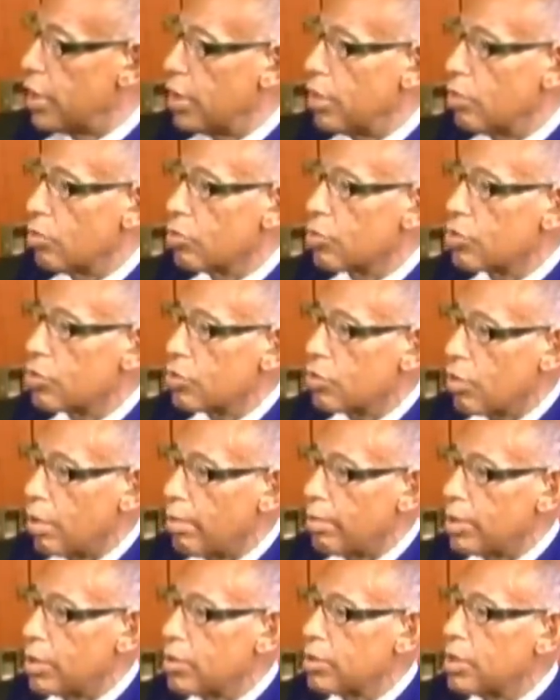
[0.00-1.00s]
legal
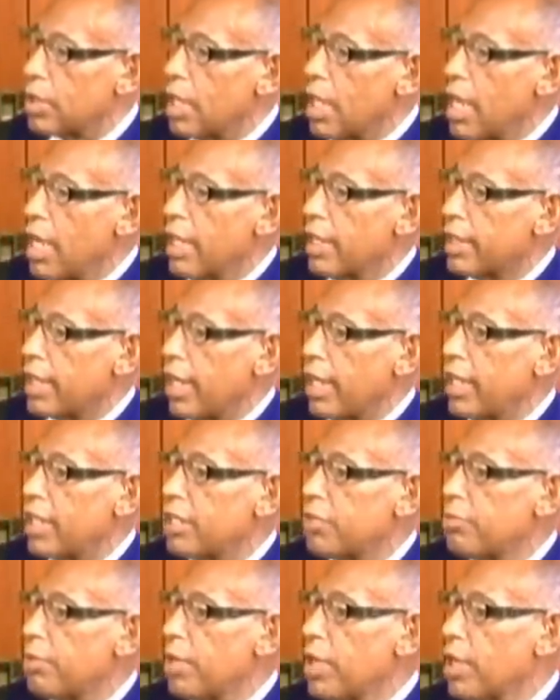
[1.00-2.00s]
troubles that
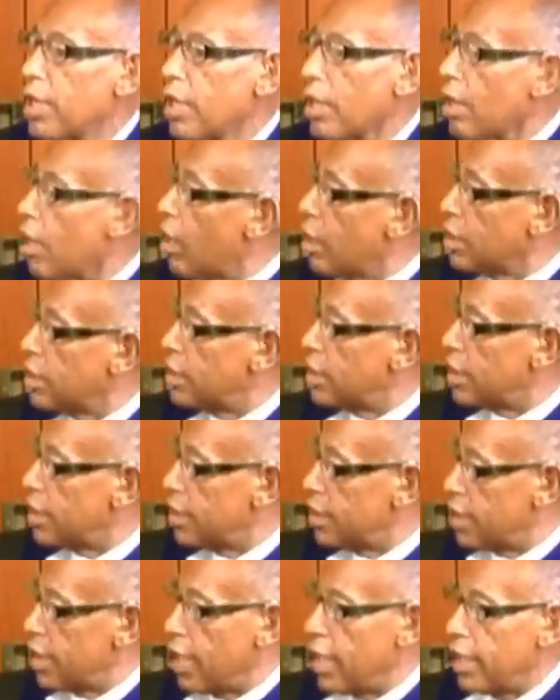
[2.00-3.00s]
has been launched
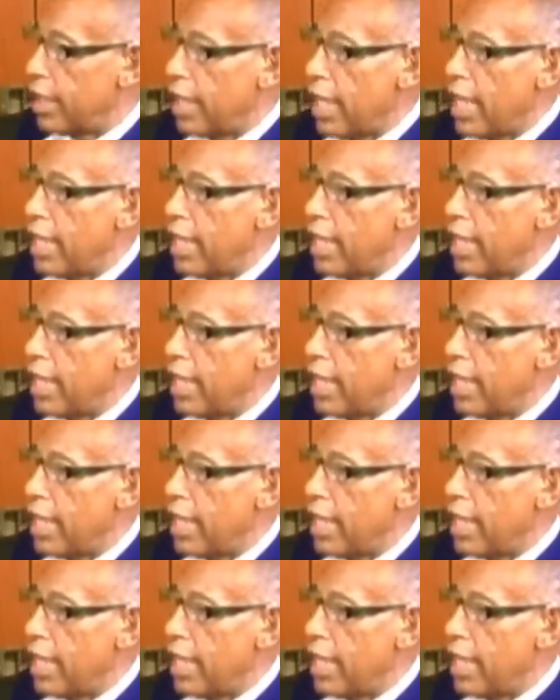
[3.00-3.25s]
since that